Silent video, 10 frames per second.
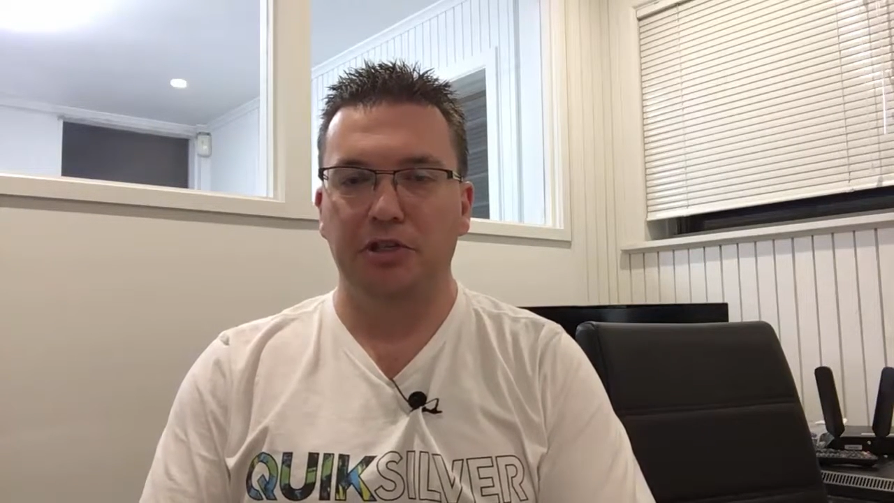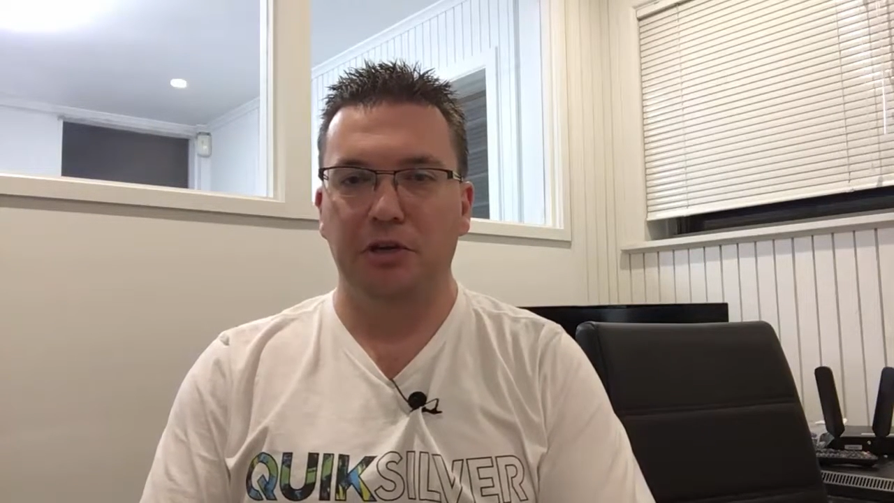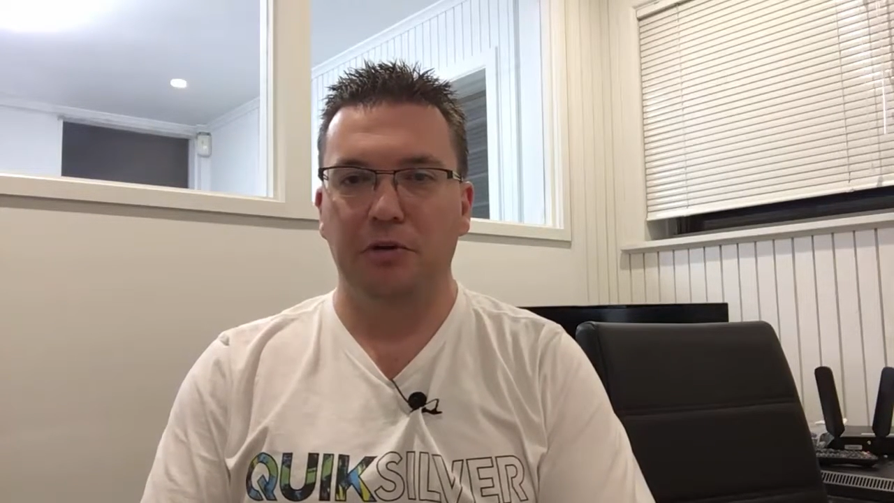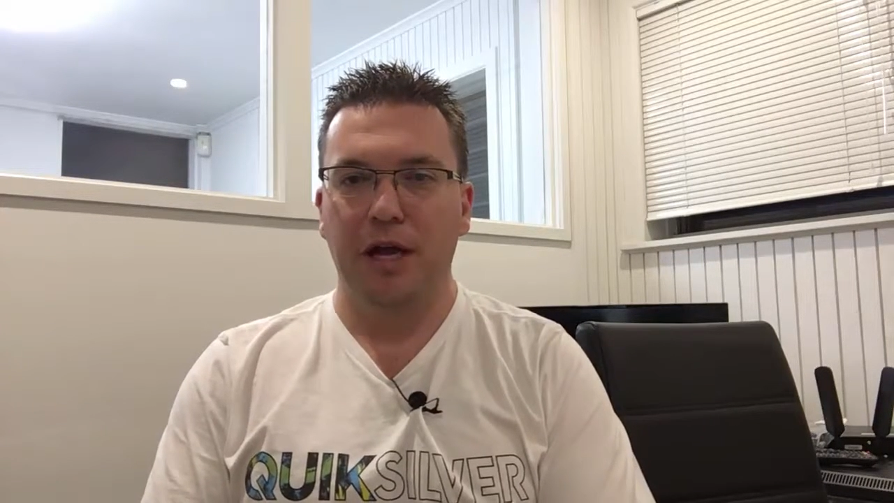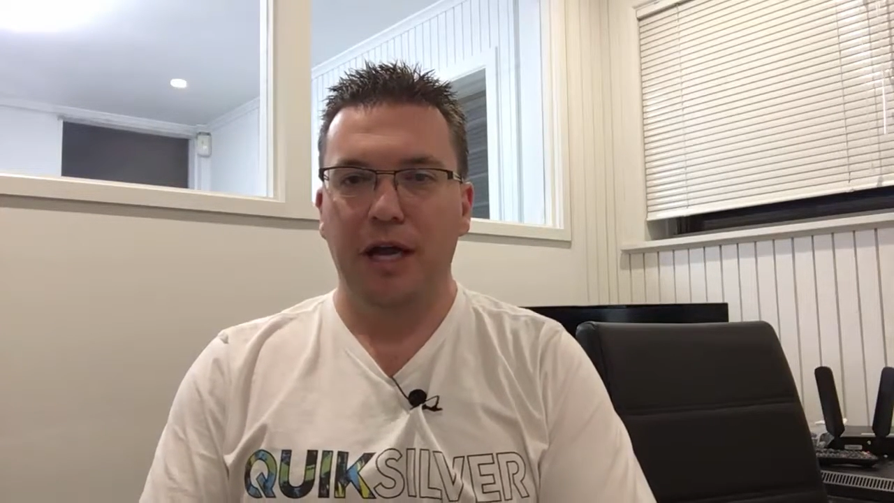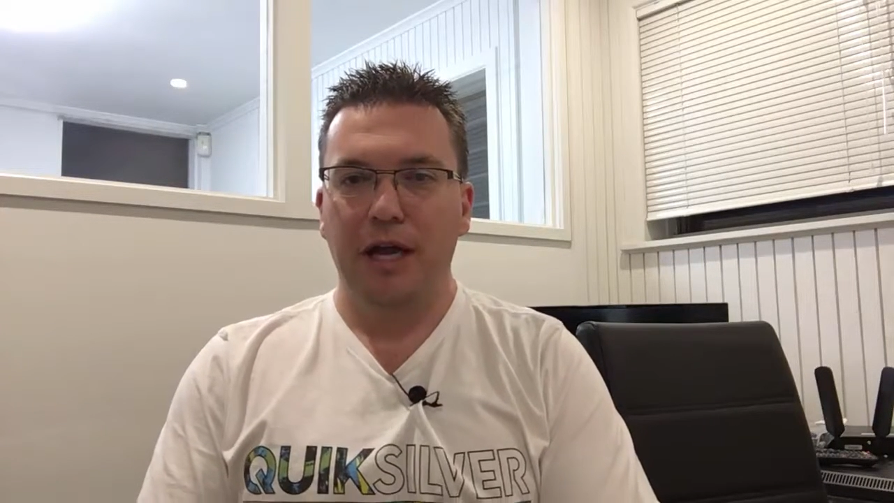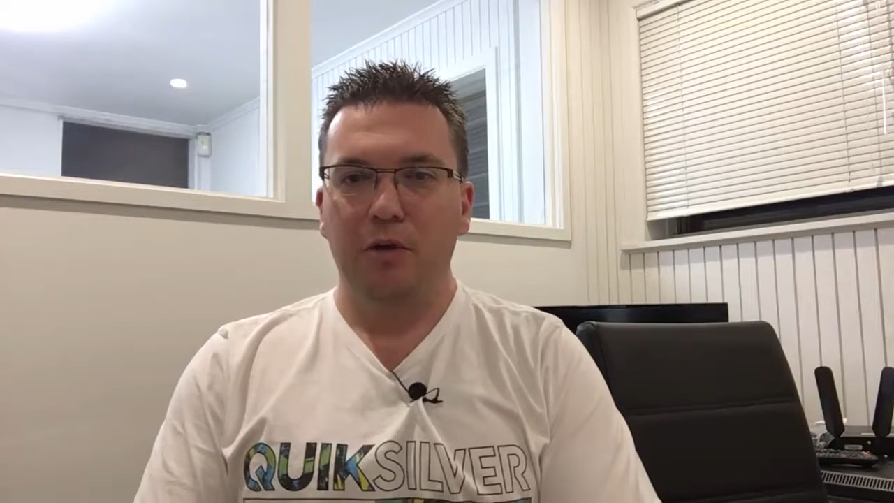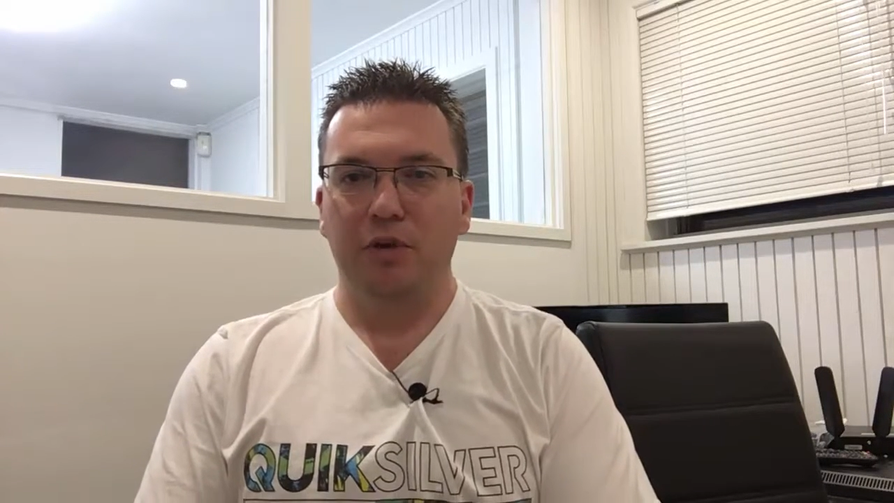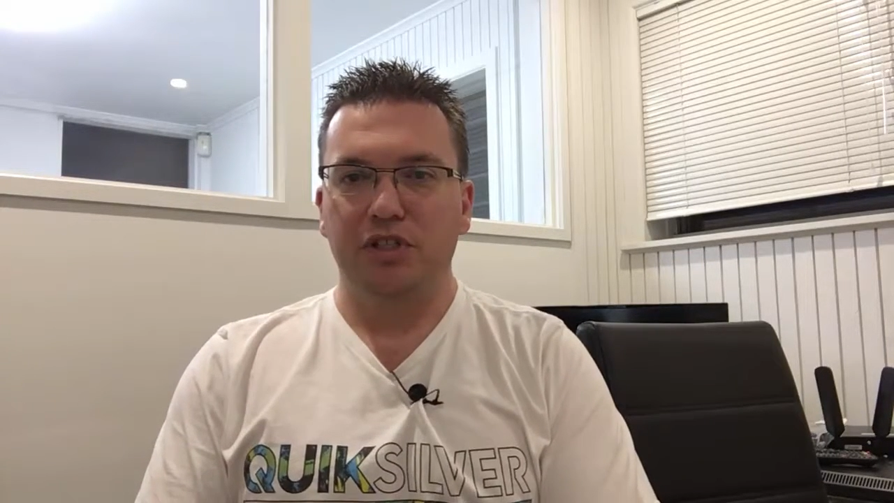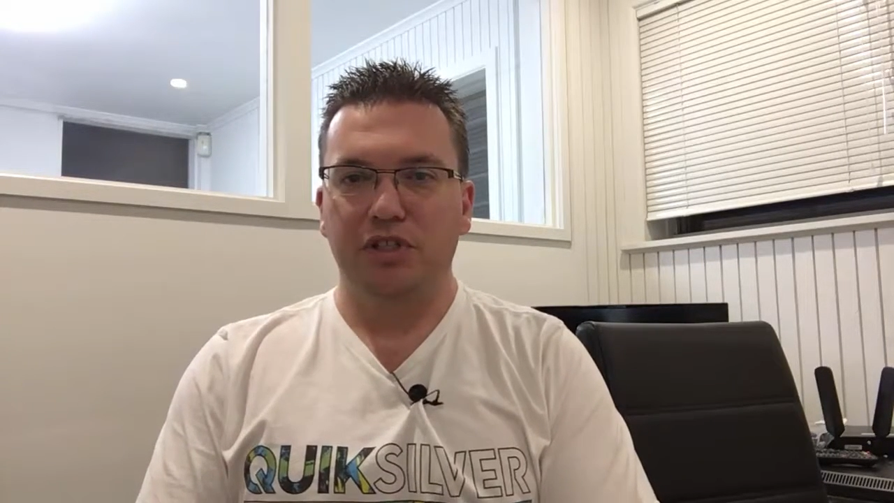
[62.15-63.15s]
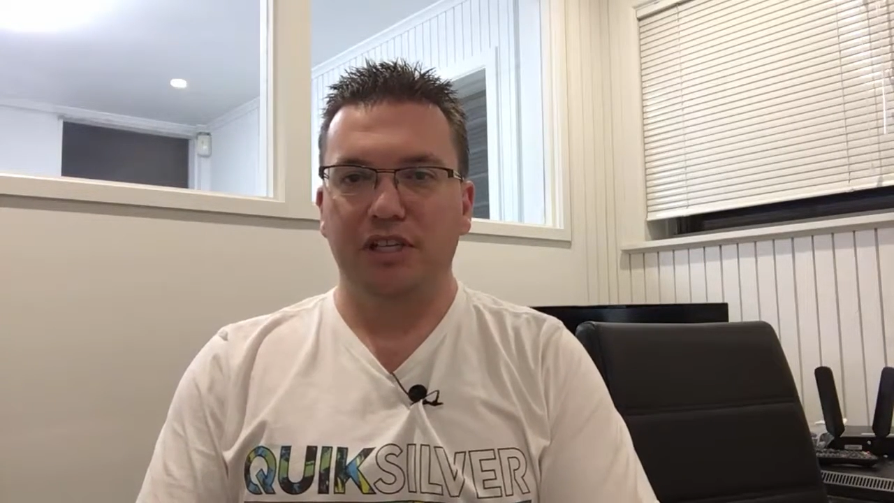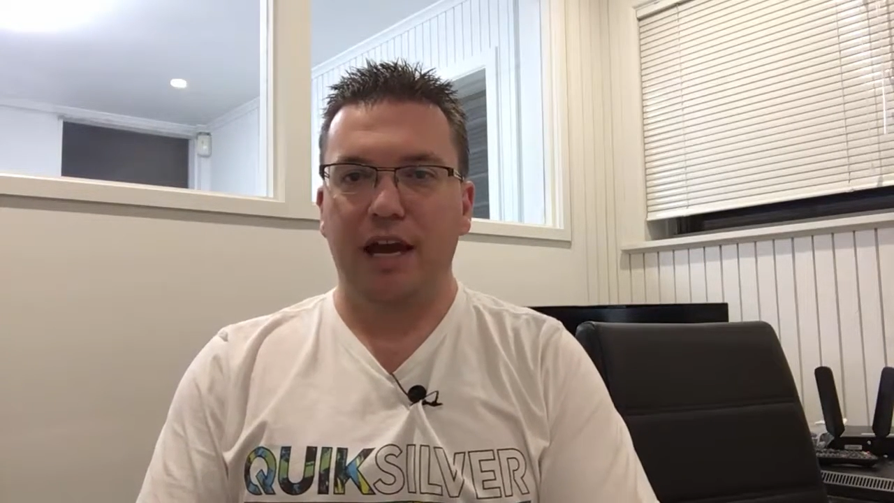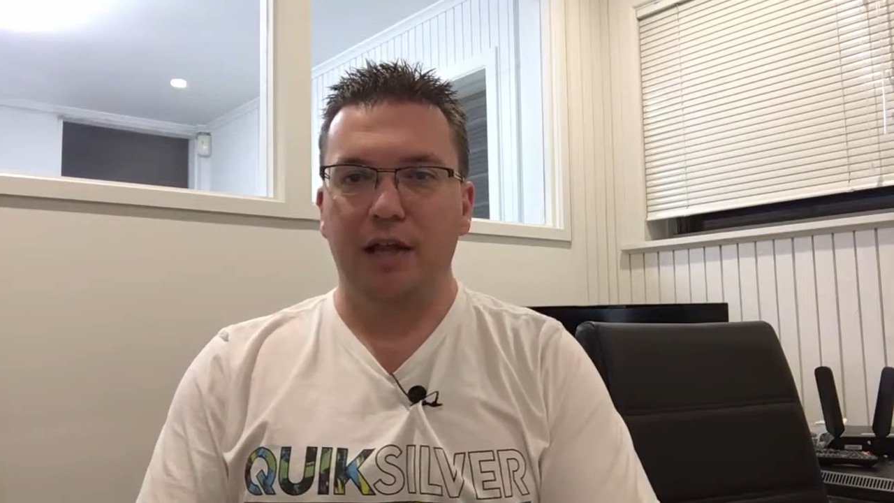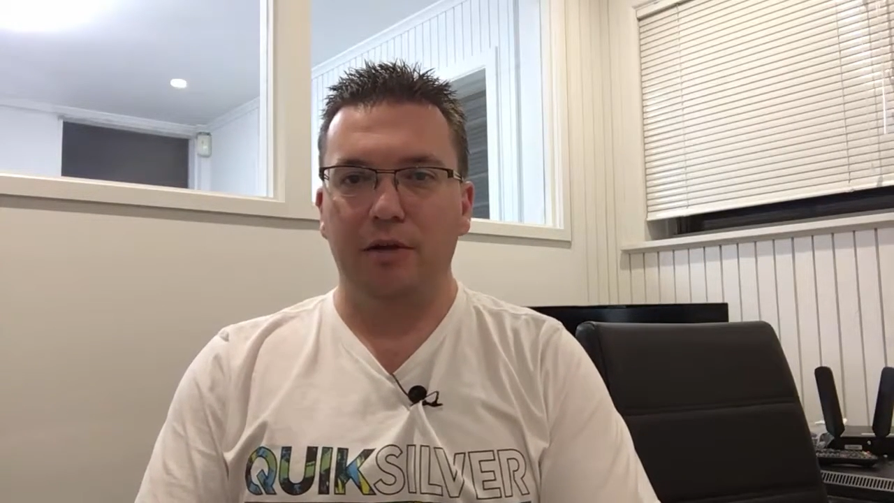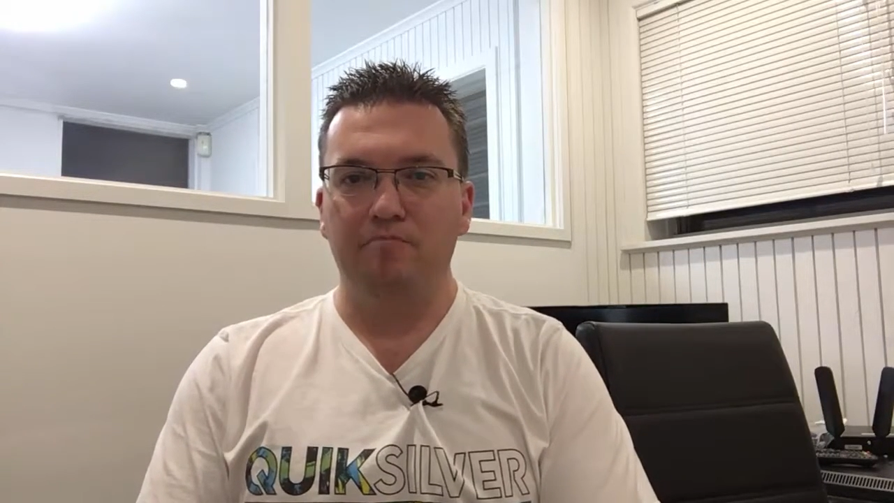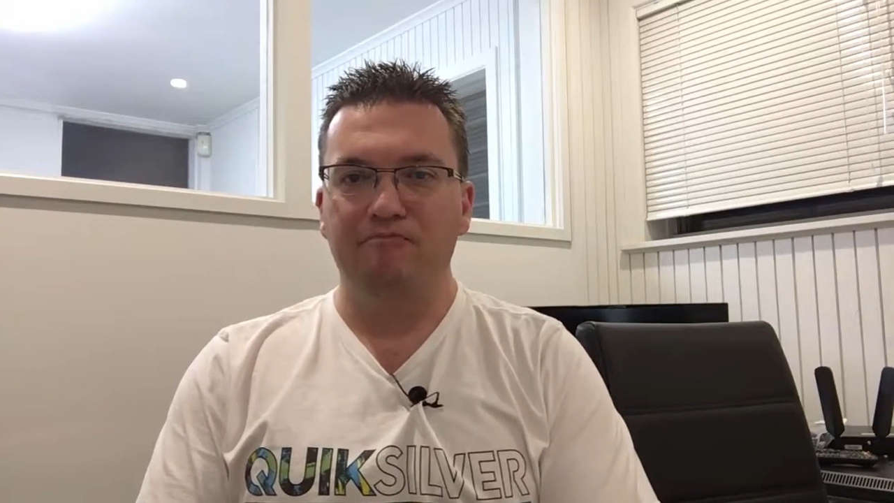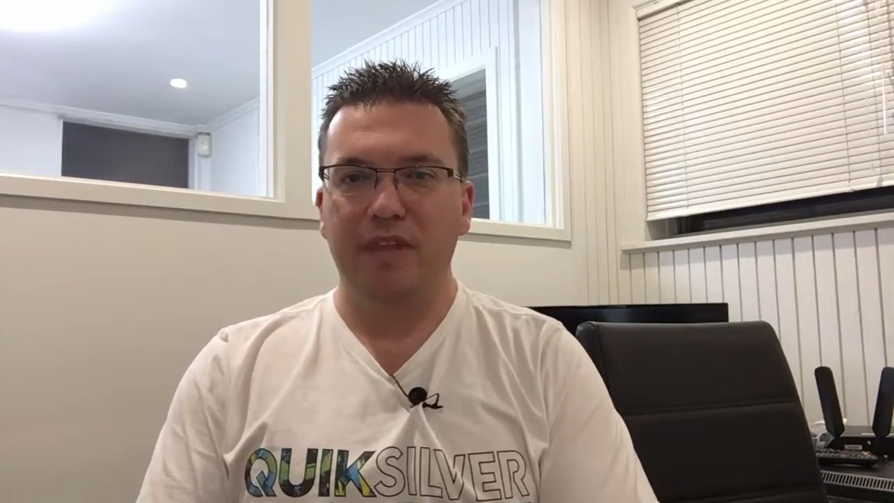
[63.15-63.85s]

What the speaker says: to, which is Callum